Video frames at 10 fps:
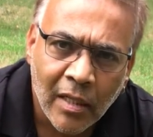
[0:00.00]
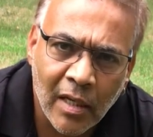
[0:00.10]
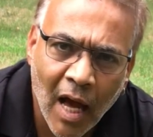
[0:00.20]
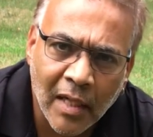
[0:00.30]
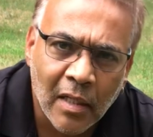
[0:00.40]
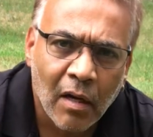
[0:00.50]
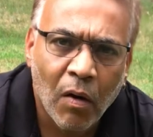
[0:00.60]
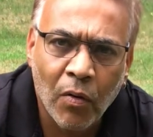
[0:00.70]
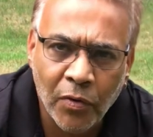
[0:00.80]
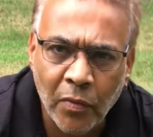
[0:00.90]
Not,
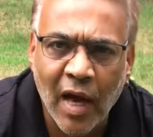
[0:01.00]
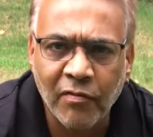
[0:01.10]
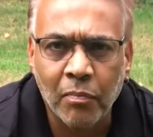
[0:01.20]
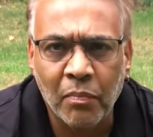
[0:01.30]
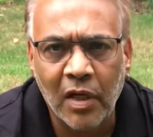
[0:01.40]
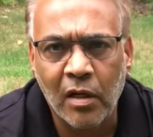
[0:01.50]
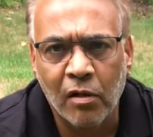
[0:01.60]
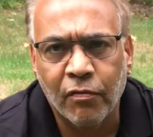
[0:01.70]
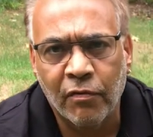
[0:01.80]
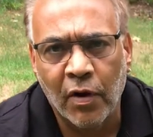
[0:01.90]
oh, you haven't been here
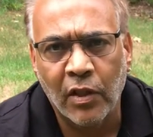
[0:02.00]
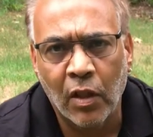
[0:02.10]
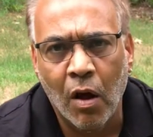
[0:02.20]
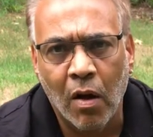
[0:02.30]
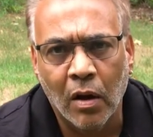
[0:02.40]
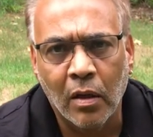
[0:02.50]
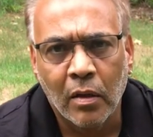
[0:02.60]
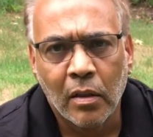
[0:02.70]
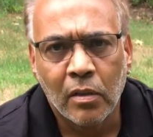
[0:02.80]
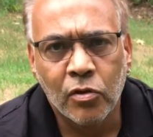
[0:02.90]
for very long,
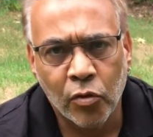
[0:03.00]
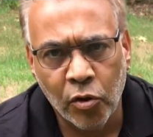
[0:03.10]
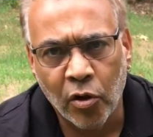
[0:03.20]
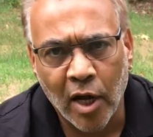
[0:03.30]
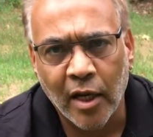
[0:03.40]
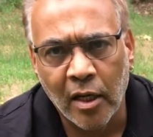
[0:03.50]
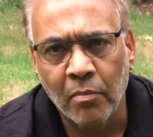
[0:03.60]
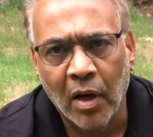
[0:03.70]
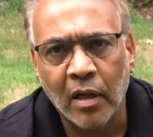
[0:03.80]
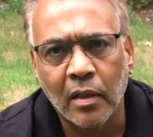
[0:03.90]
so you're not
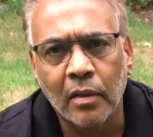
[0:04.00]
Nipmuc.